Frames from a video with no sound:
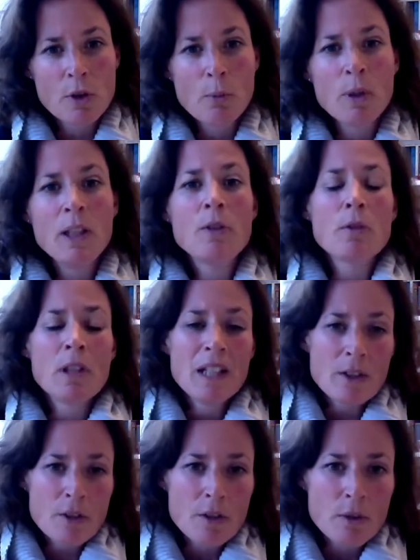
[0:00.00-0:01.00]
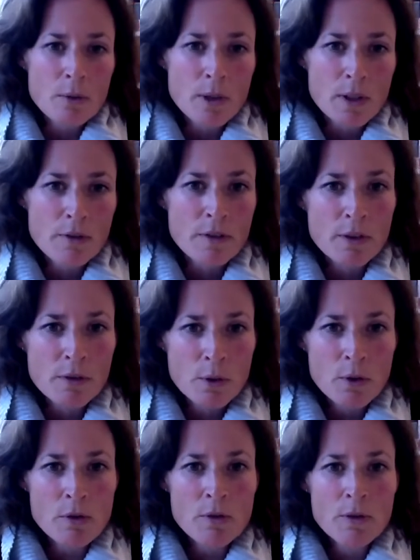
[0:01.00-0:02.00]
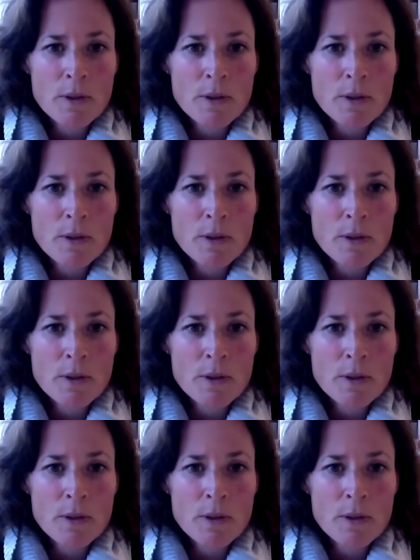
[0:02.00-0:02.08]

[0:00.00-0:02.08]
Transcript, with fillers: So we need to listen to individuals